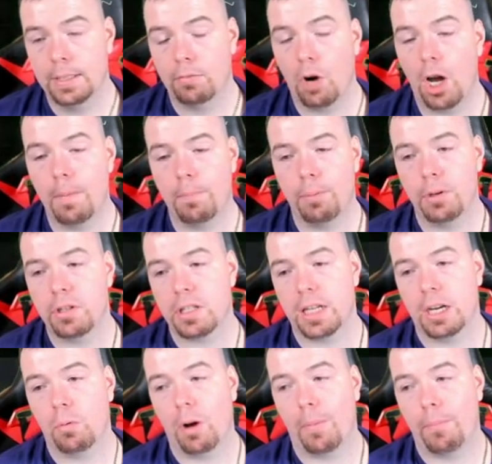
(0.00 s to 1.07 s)
Right,
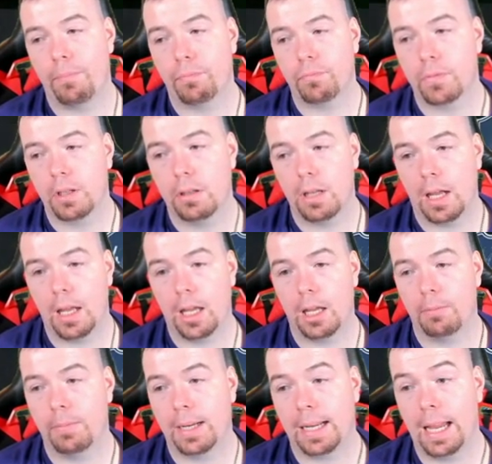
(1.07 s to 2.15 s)
Bundesliga 1.
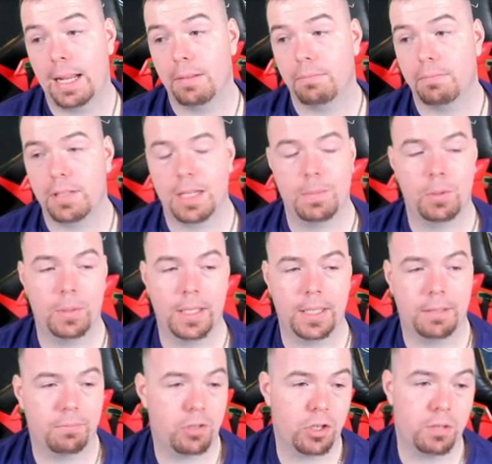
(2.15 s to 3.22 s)
Again, team of the
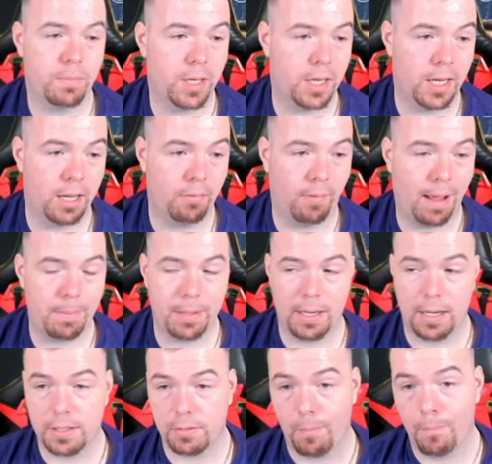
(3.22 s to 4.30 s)
week. Shouldn't be in here. Happy
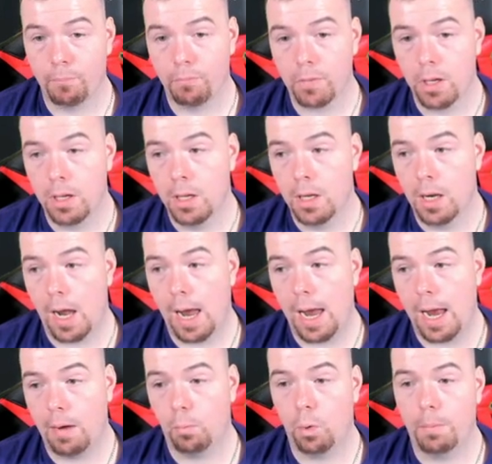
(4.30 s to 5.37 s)
days.
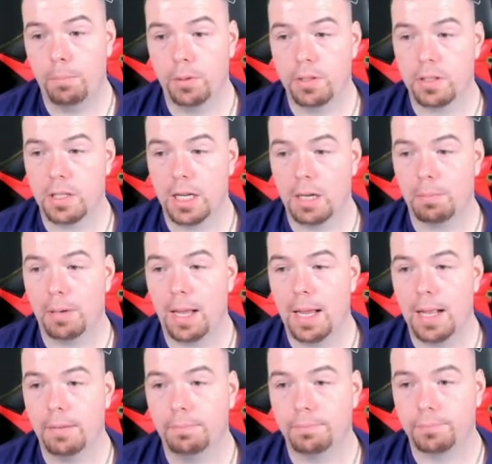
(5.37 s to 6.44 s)
One Bundesliga
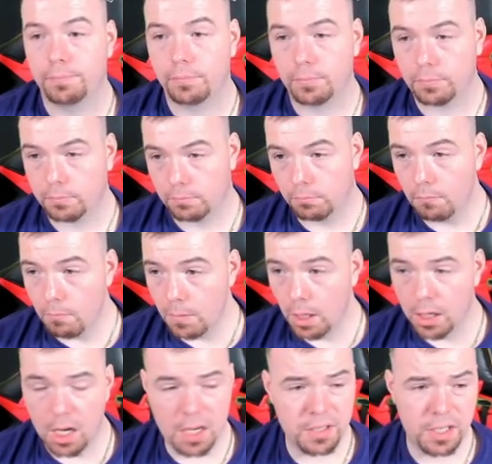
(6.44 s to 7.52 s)
player.
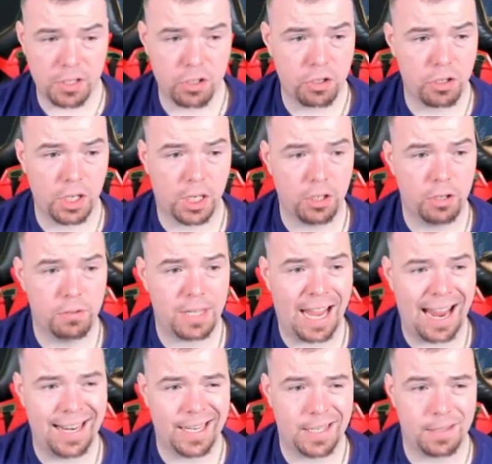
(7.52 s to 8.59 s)
Kostic. You can use
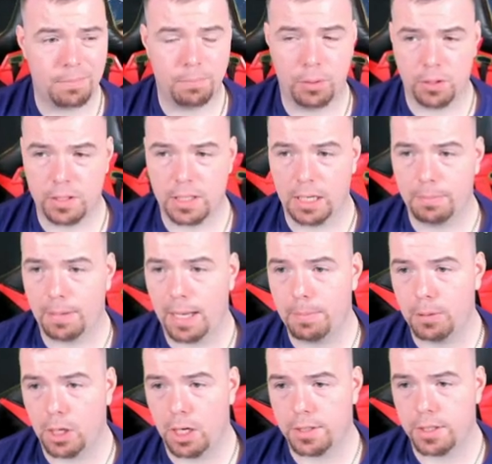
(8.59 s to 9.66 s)
any Bundesliga player,
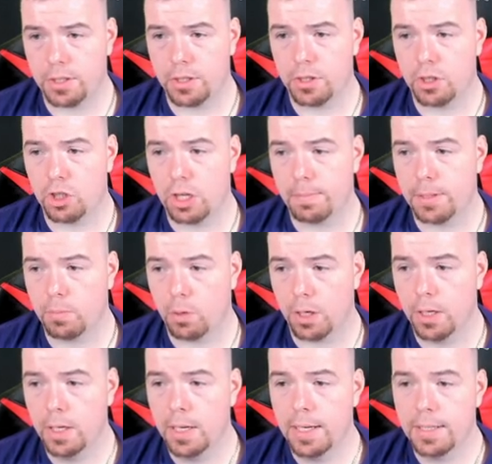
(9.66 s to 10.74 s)
but Kostic is the cheapest one.
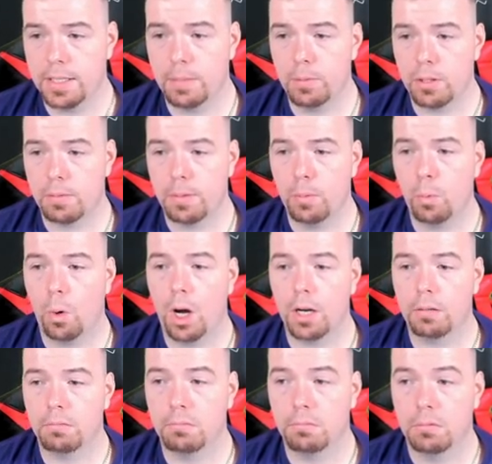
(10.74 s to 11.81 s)
Team of the week number one.